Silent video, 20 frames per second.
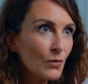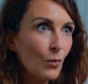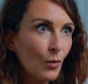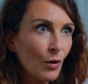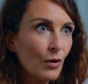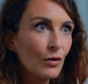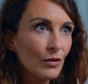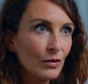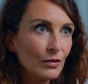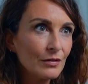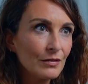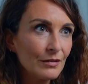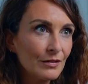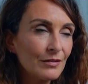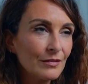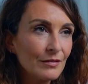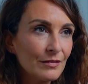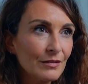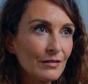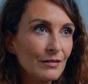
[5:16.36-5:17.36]
a world.
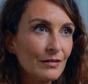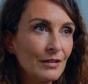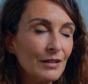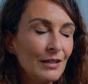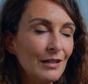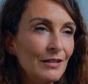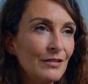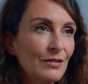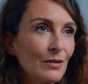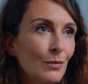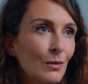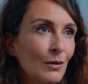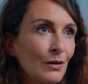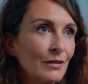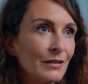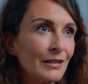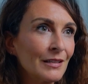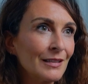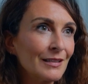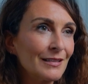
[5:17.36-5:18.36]
Yeah, he's a
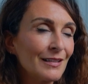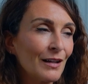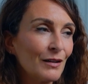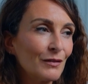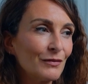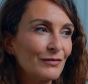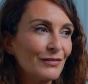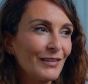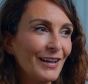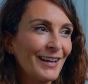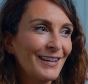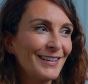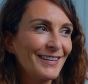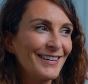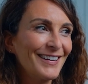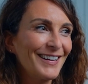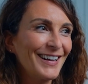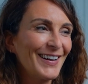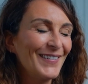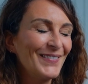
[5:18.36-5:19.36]
world in itself,
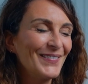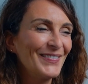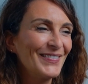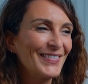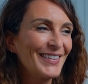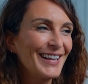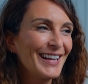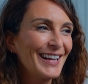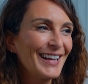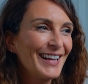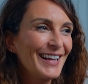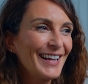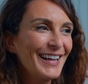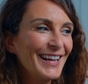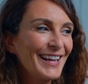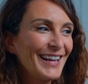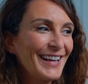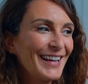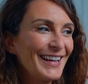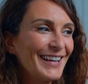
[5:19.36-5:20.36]
and um,
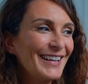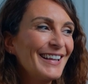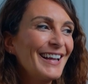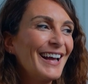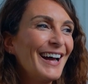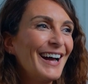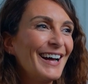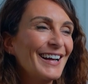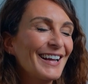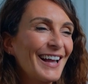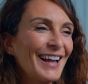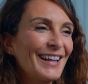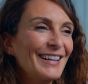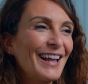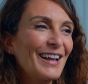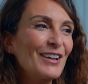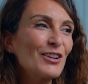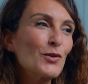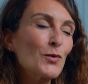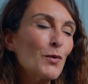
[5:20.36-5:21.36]
yeah,
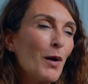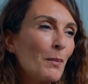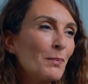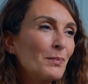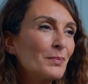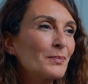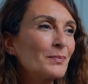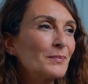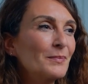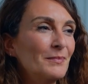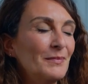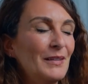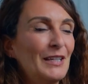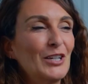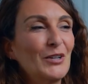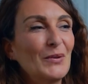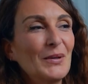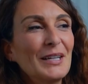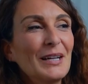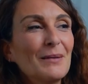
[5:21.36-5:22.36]
and I grew up
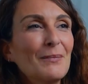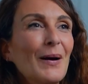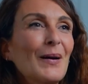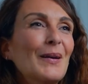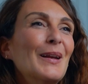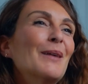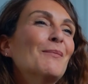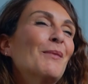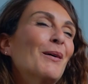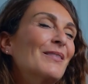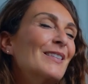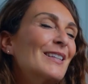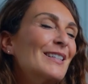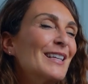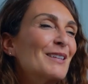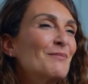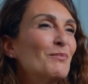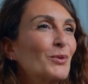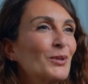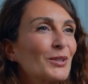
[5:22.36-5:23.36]
hearing about him.
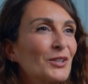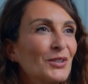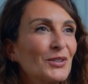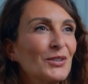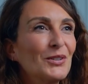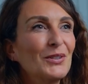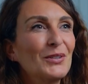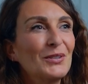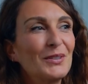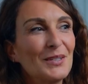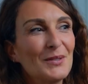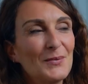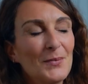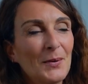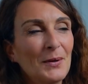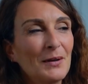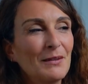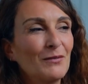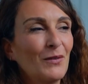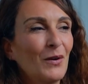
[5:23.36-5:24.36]
Obviously, in Portugal, he's
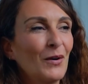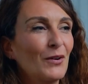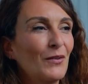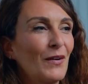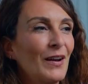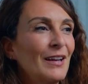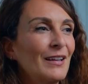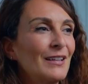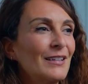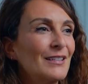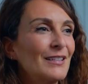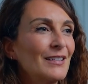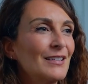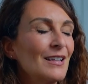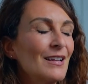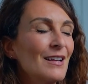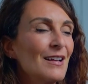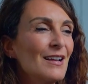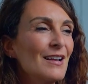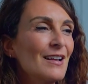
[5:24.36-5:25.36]
one of our
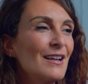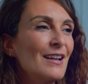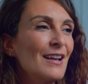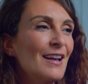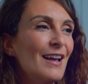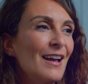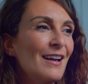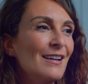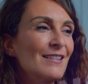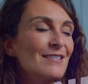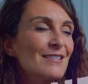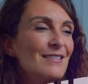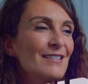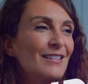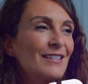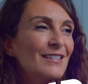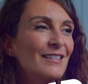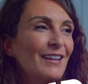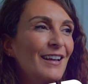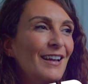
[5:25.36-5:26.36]
greatest
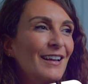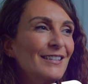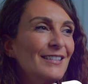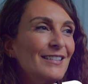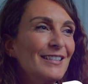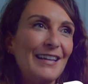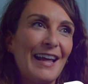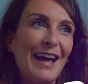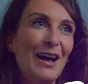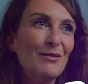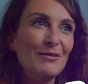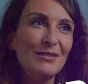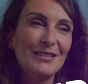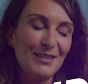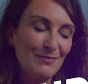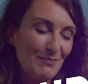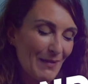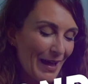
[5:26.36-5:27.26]
and and now it's